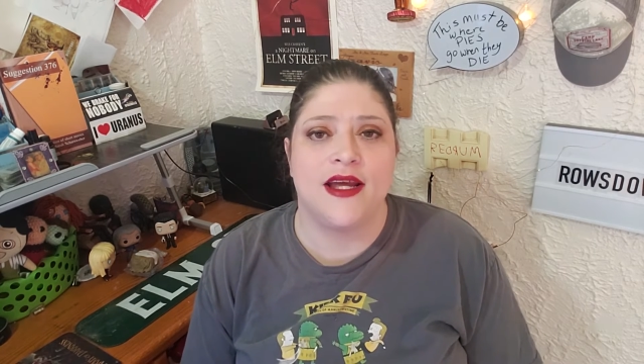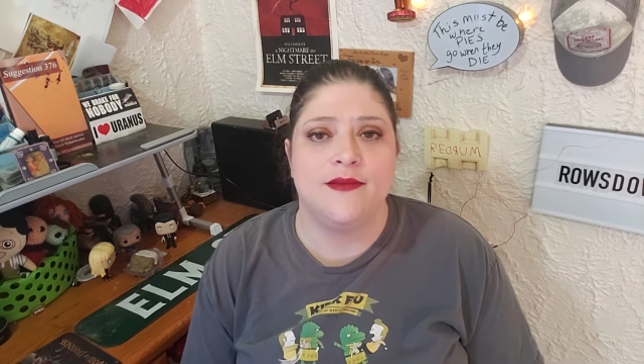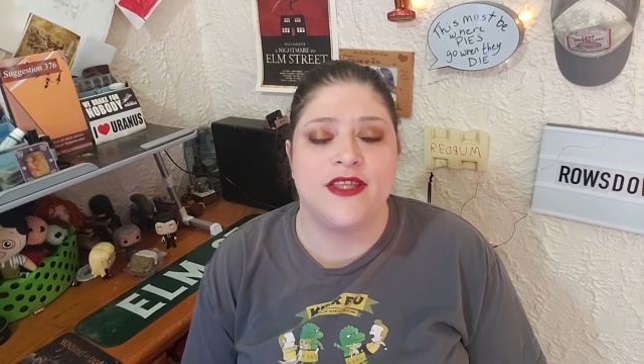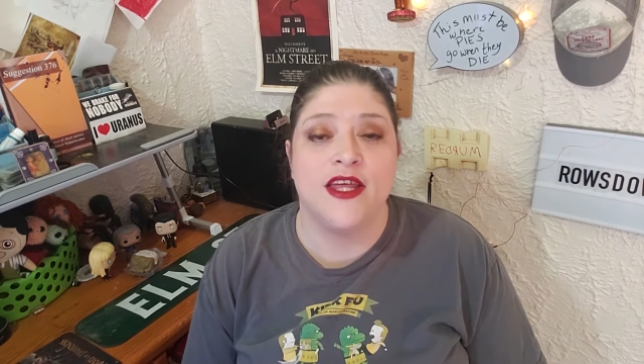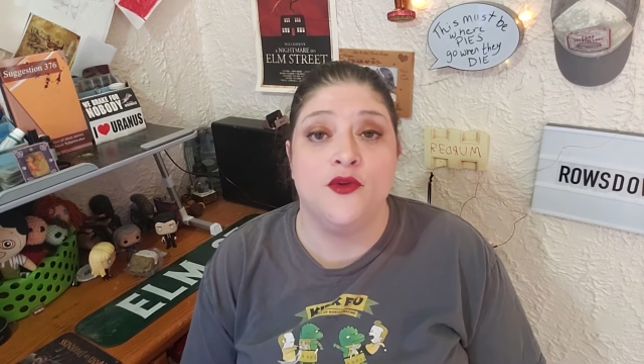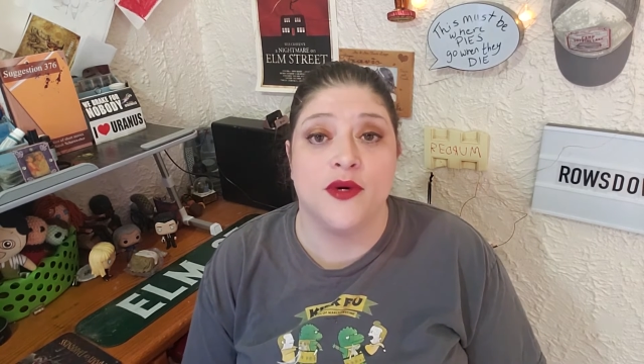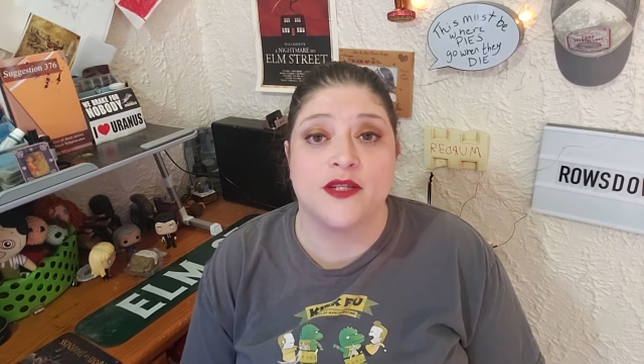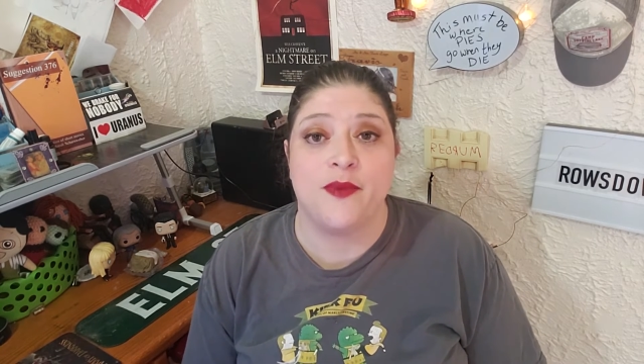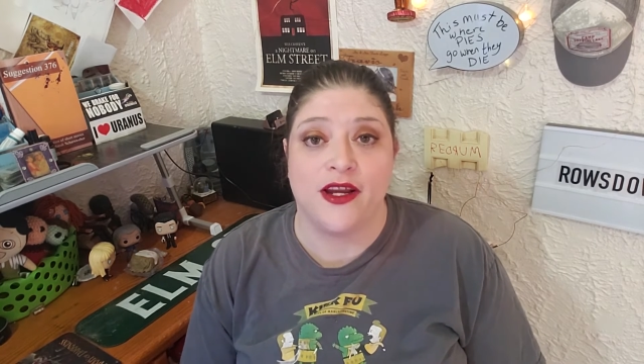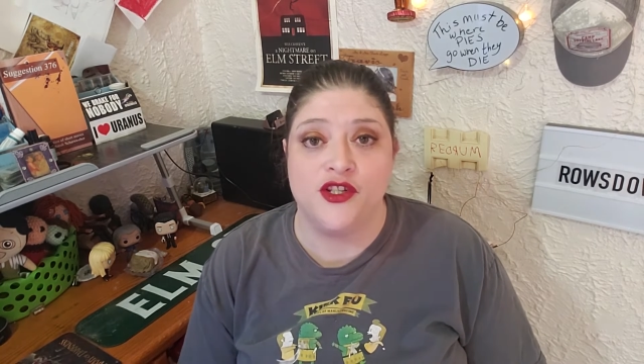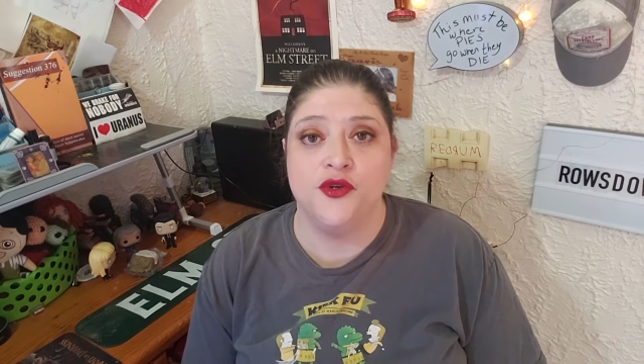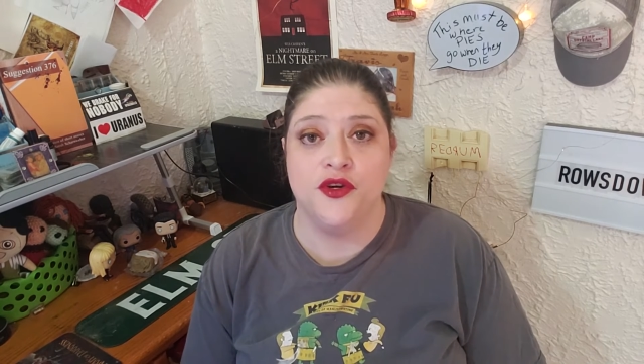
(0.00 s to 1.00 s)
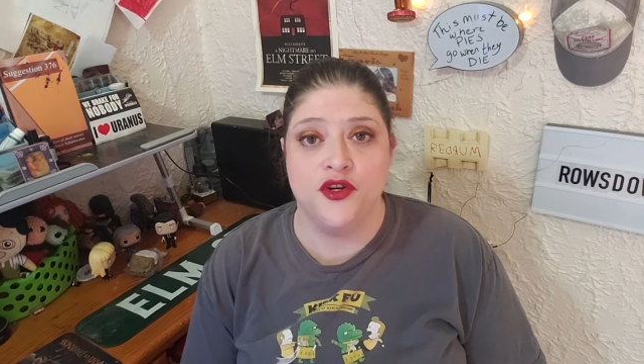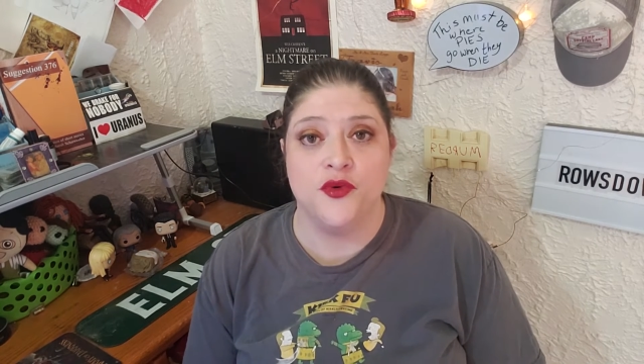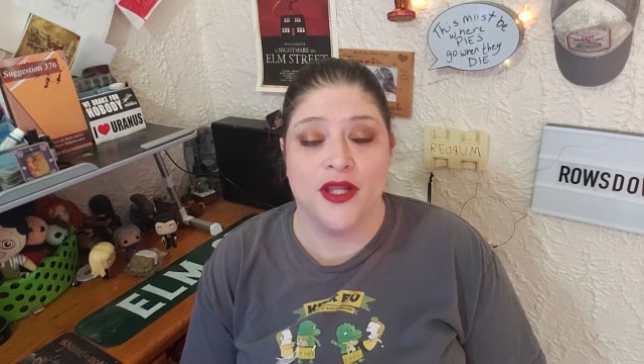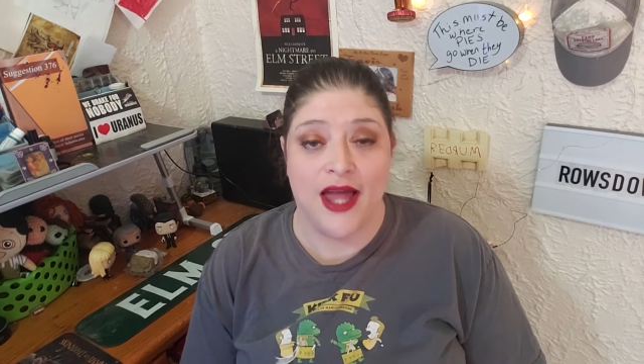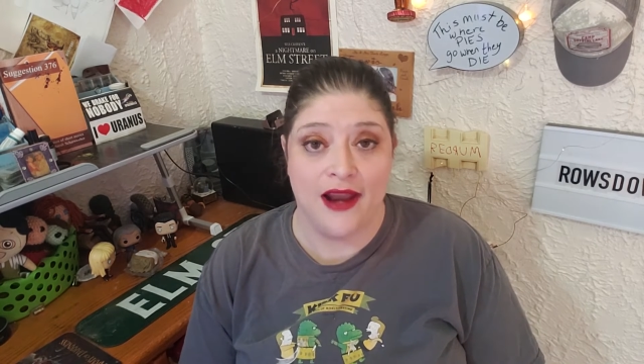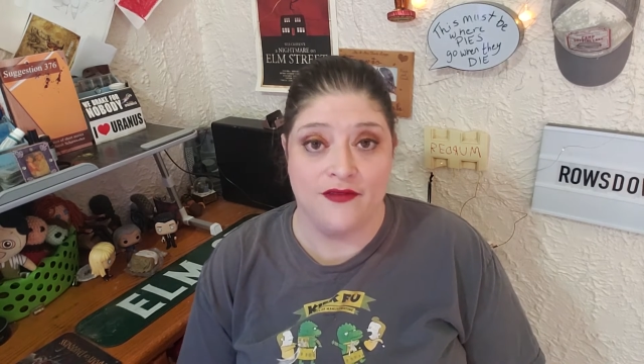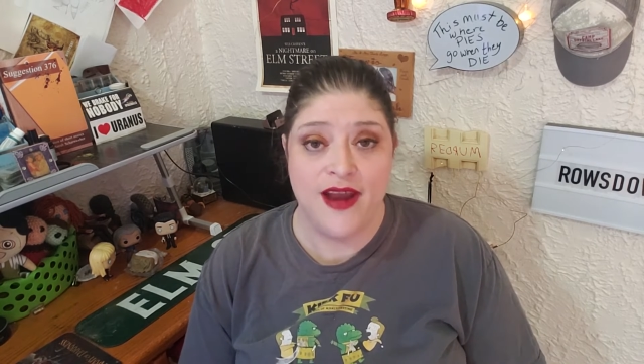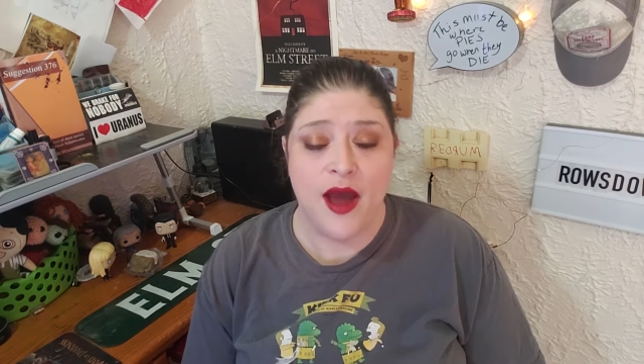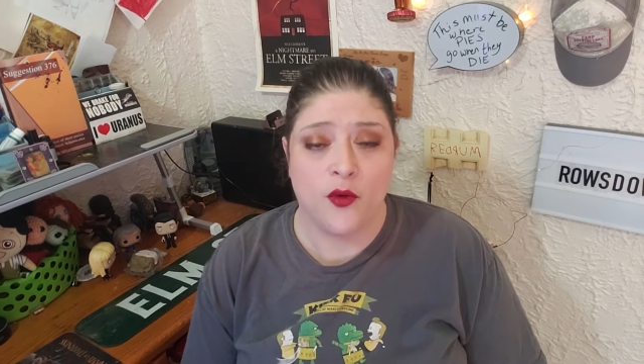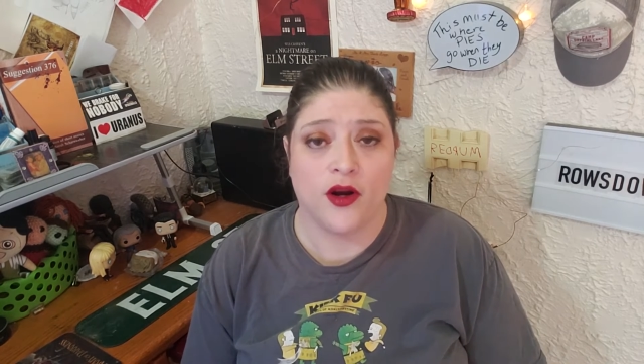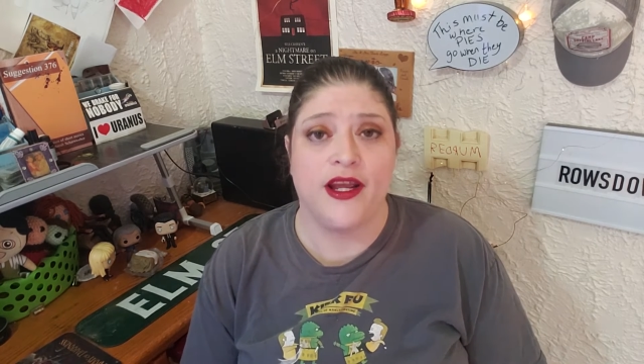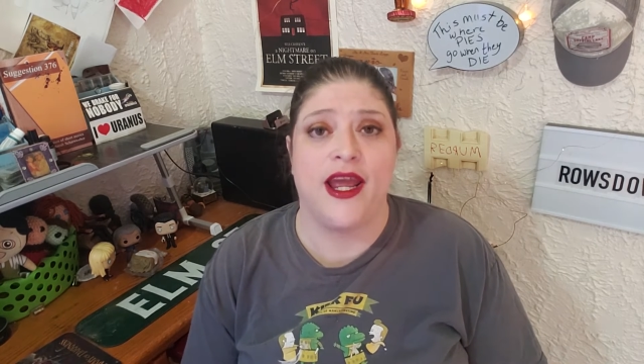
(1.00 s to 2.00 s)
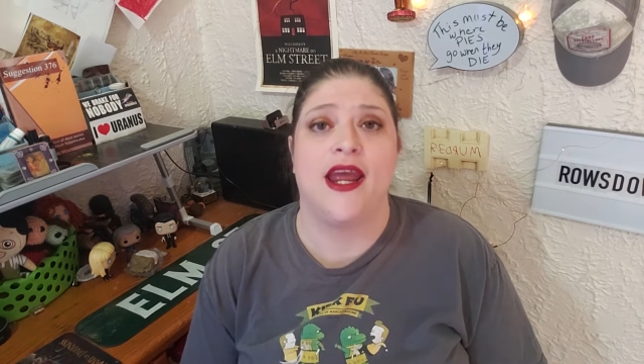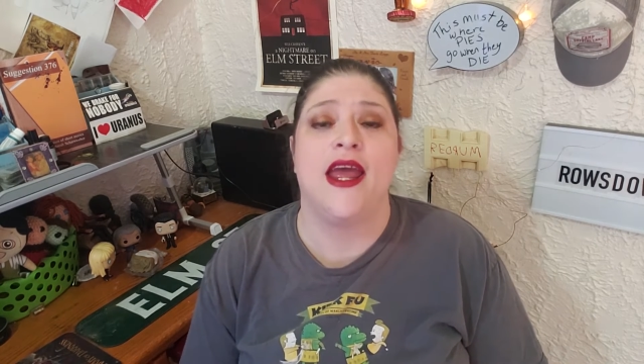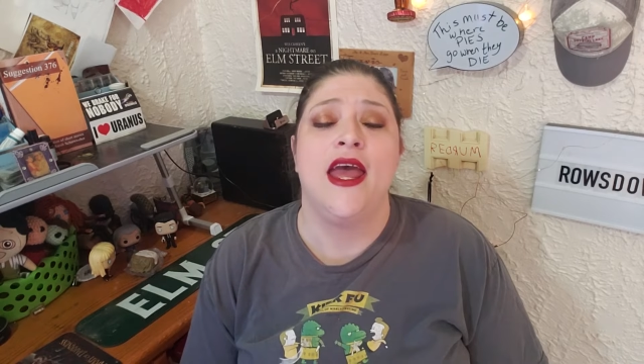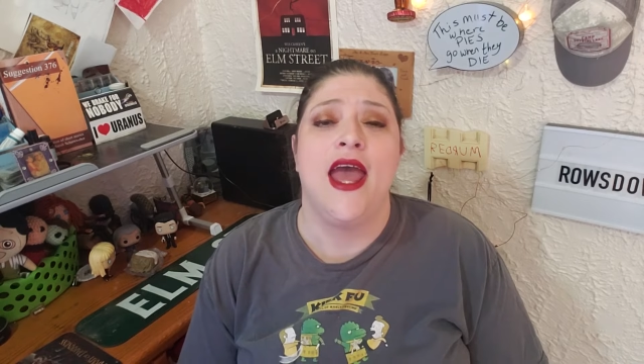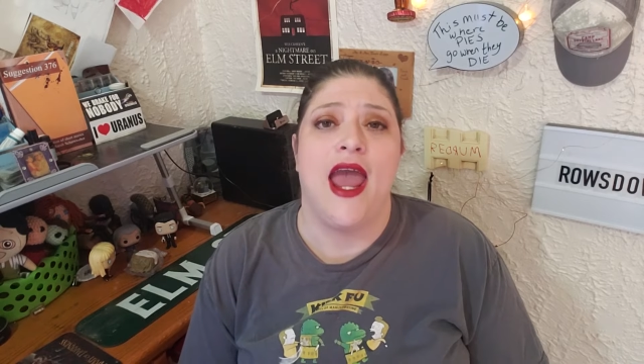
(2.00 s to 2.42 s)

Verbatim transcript: times they do expect you to do a lot of networking